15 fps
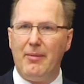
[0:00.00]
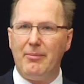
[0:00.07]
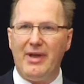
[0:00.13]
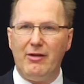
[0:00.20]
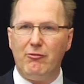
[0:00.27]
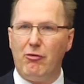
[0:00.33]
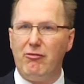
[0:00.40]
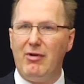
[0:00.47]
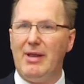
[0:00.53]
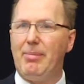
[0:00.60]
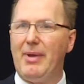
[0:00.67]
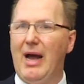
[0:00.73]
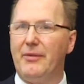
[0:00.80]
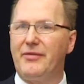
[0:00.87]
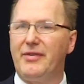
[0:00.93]
it will really
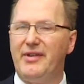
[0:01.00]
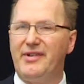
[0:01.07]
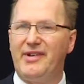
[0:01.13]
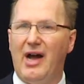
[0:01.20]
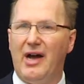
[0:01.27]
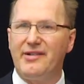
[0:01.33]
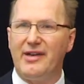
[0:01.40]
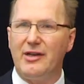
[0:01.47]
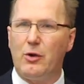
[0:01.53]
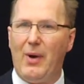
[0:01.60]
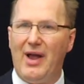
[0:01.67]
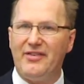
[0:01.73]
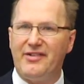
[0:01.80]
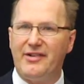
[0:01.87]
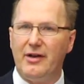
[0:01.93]
be up to the judge in
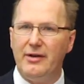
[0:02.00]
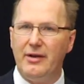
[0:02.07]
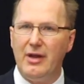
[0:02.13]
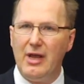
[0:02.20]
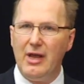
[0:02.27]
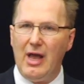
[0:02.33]
question